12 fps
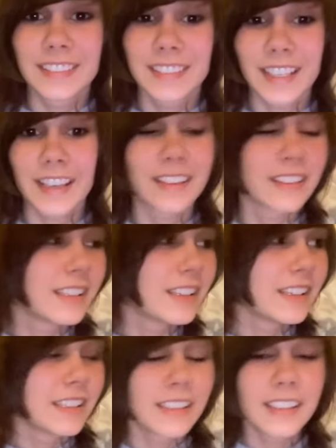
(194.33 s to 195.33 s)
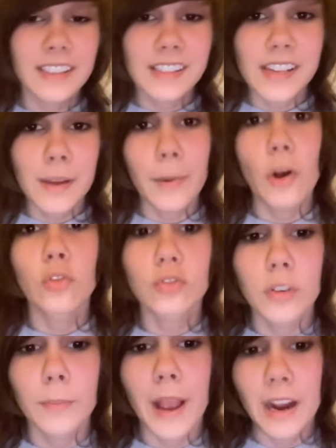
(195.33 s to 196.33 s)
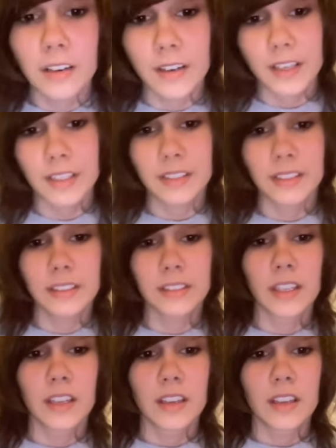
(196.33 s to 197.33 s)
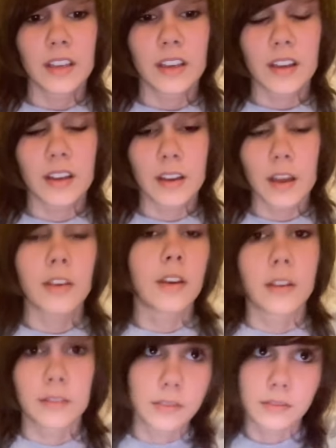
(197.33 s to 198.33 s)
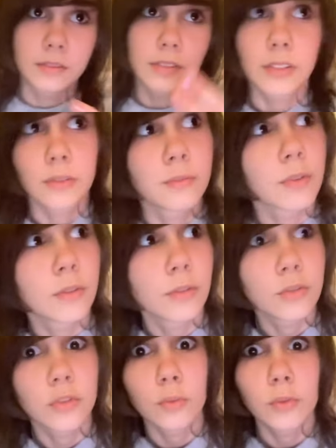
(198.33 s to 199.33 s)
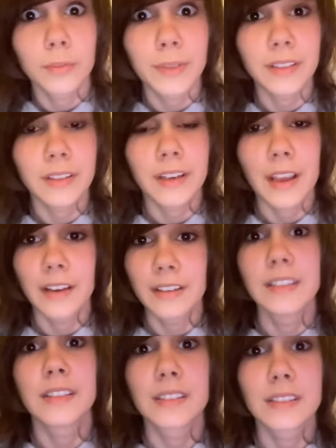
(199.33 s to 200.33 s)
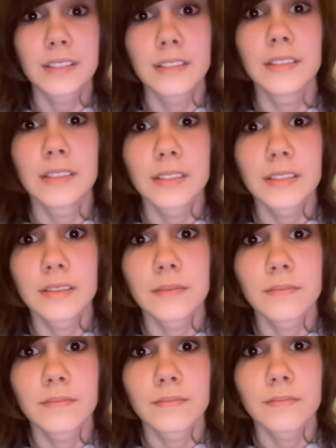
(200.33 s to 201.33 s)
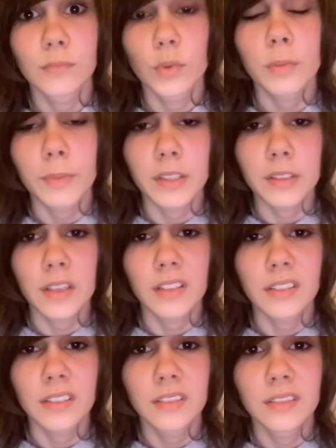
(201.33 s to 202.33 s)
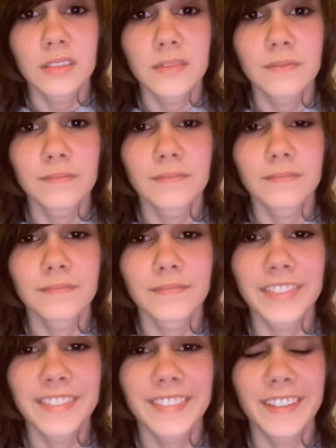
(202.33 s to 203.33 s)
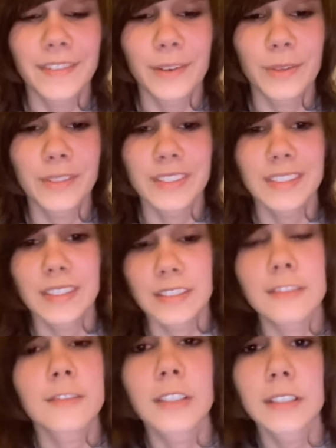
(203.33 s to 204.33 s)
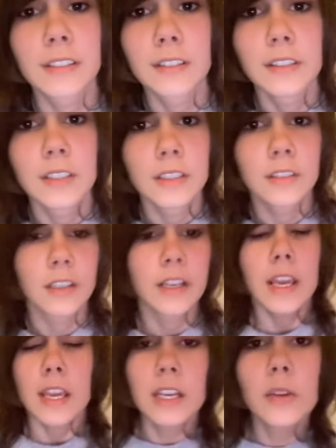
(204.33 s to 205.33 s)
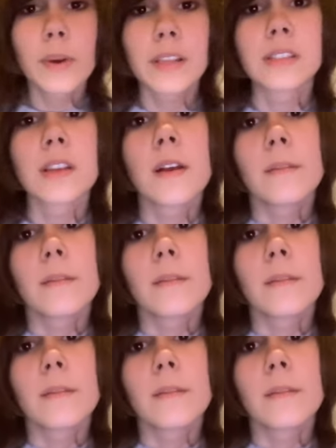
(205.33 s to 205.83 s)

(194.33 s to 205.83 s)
Yeah. Next up, Ultra Paradise. I also the Ultra Watermelon can, it's watermelon colored. Of course, it's red and green. Anyways,